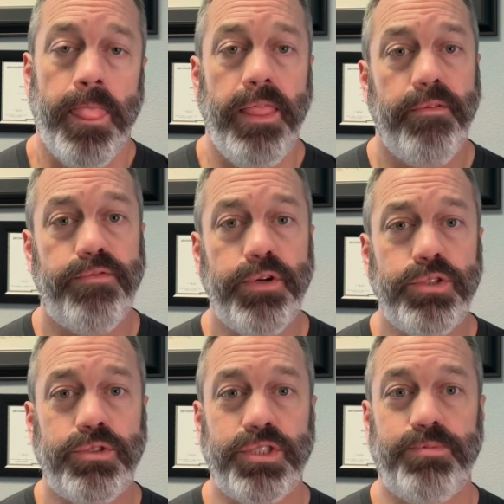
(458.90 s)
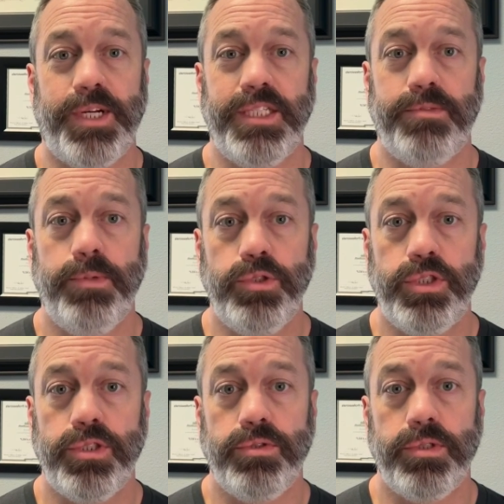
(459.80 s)
the first response most
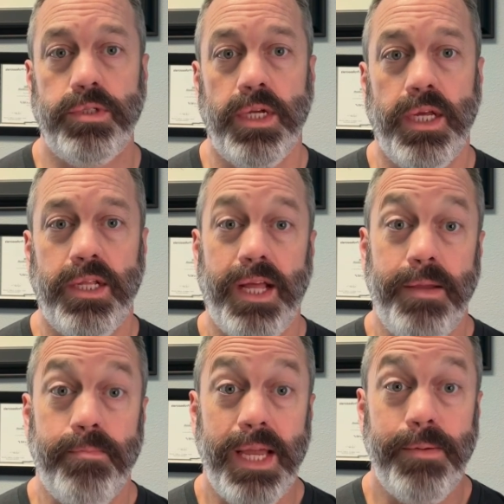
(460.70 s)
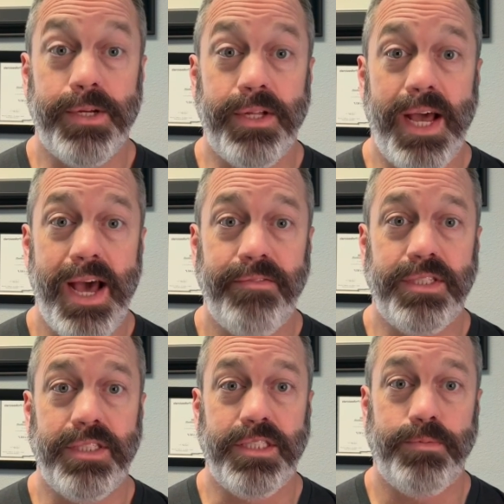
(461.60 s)
children like Mabel have
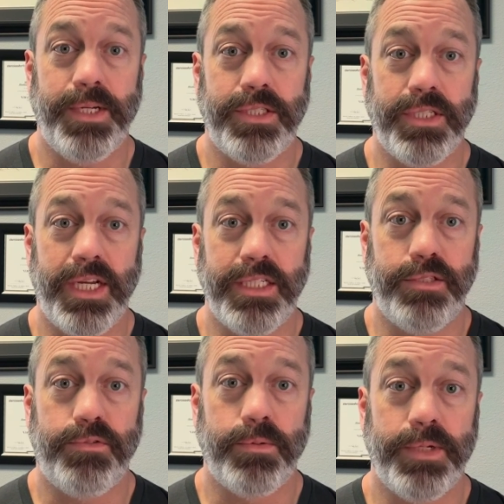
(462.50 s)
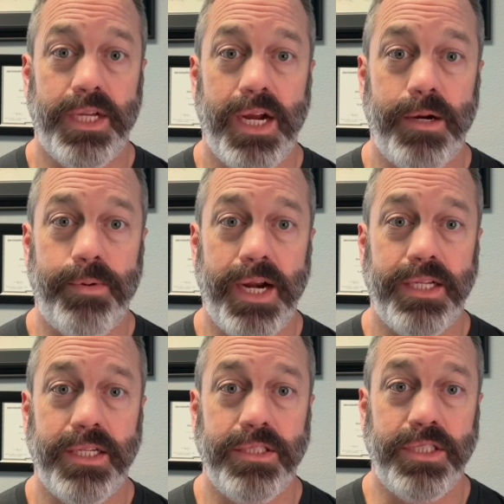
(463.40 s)
to this specialized form of
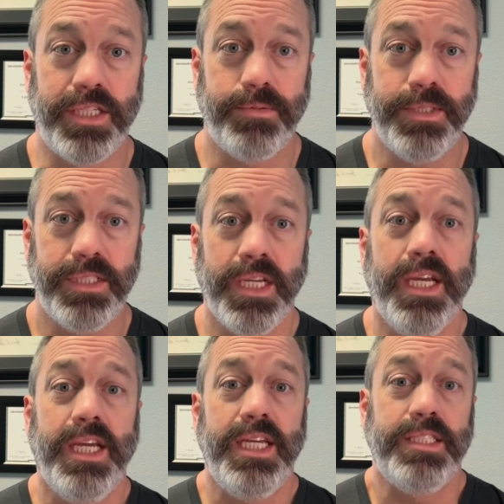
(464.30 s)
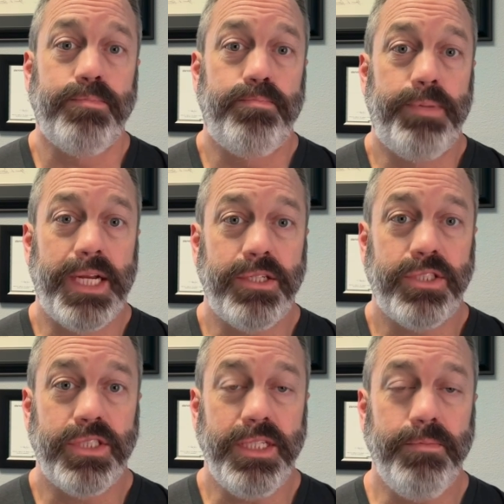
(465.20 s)
chiropractic adjustments is better
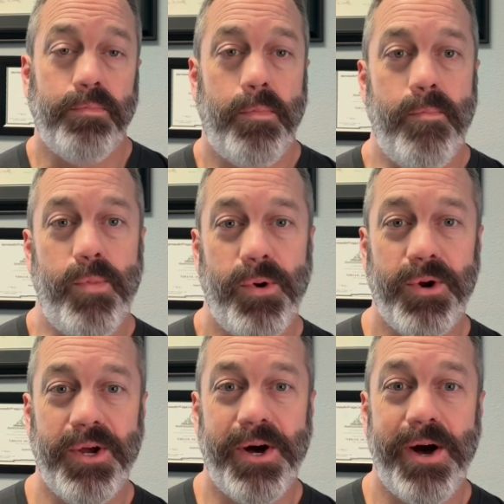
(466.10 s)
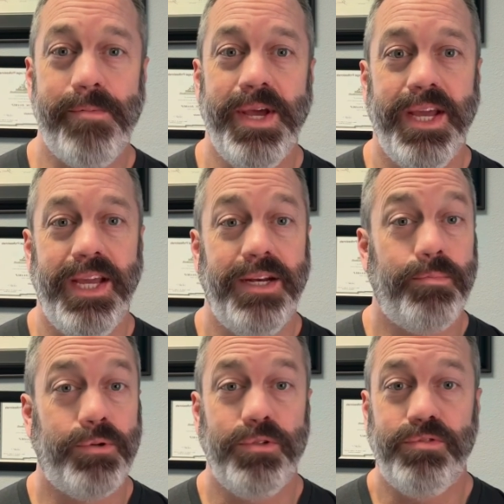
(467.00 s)
sleep, more calm, and
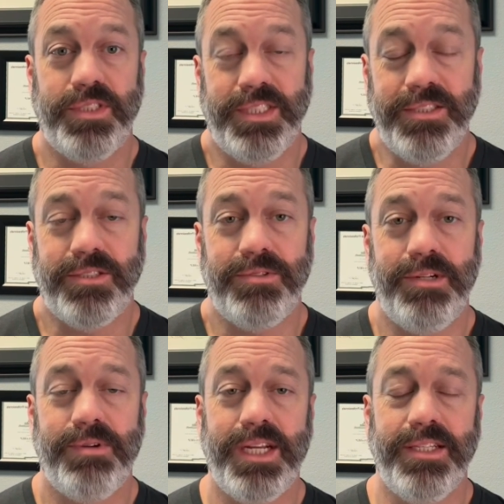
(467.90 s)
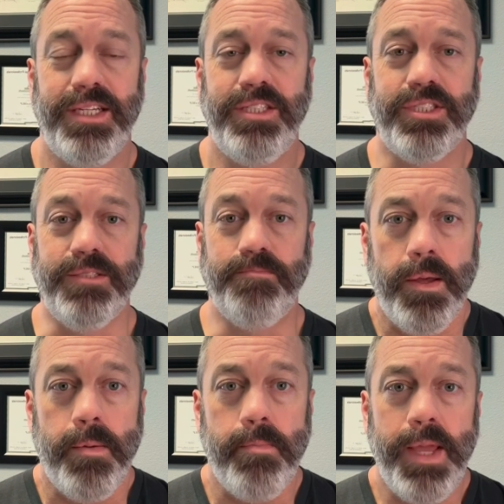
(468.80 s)
improved sensory regulation.
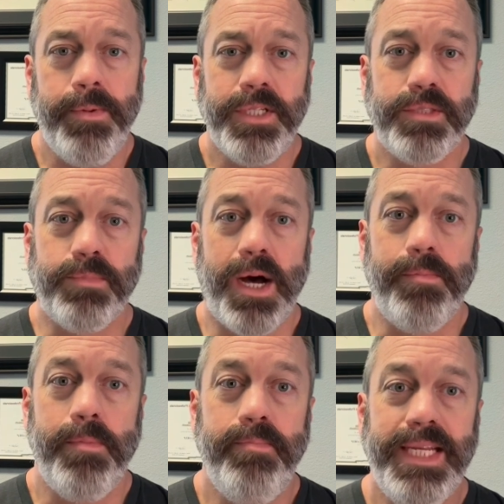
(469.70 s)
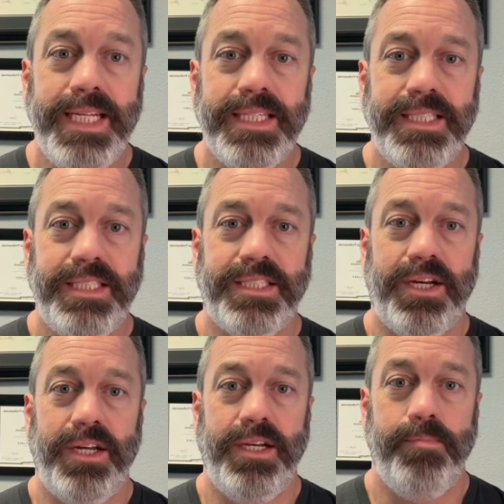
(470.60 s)
Mabel's mom immediately
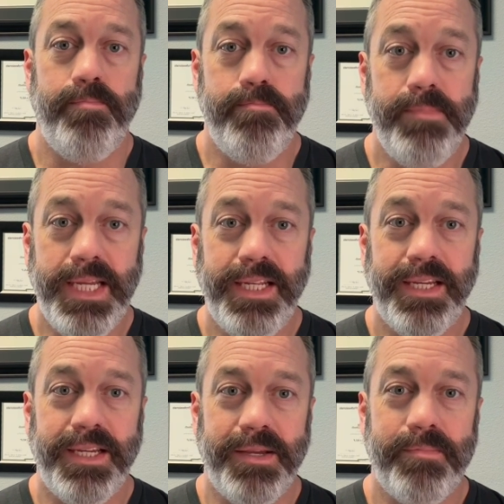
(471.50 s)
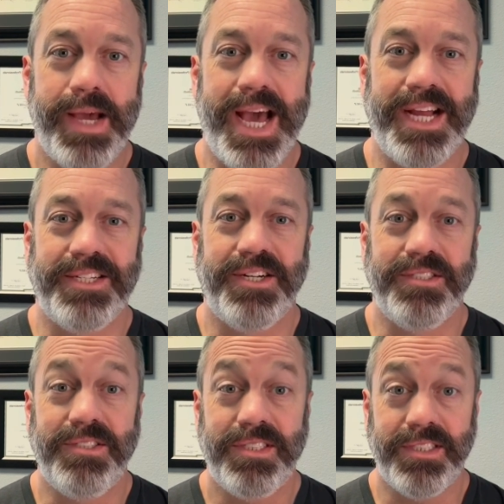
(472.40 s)
saw an immediate impact
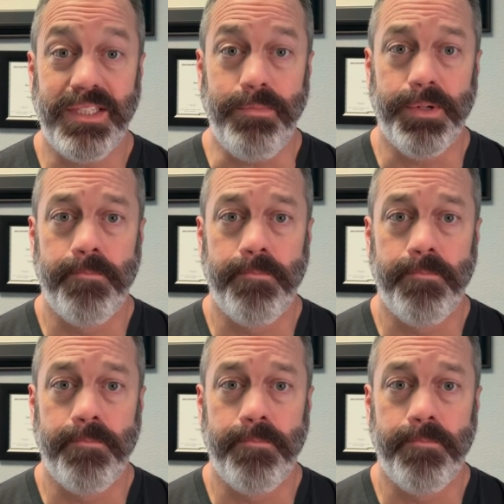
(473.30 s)
on sleep.